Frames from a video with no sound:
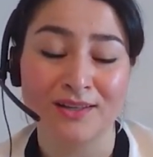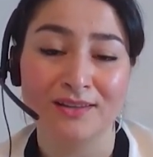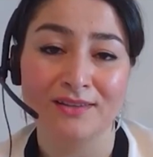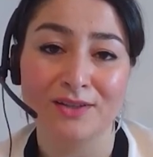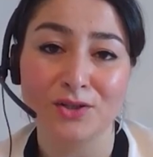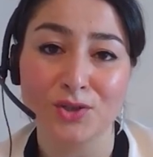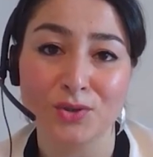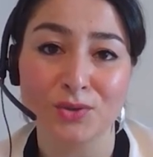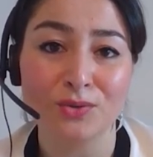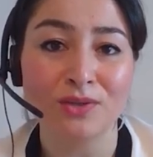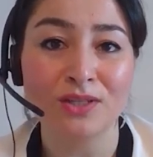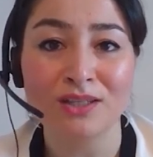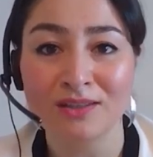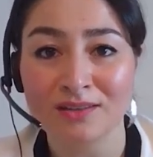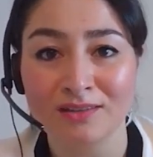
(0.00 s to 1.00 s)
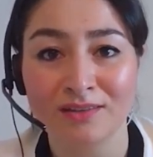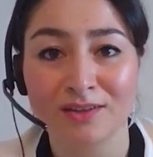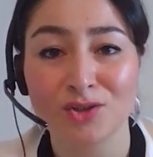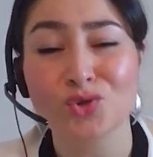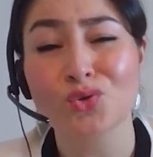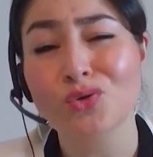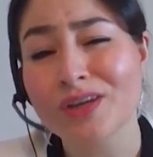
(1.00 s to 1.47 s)
they're truly the
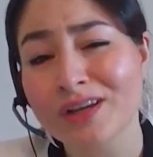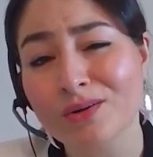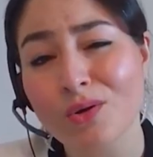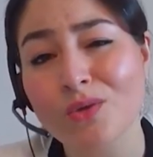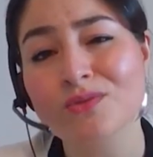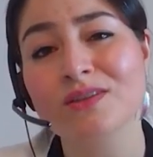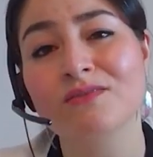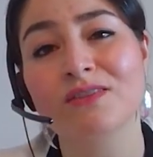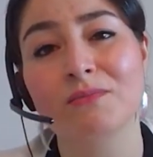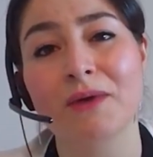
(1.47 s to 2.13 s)
true heroes of the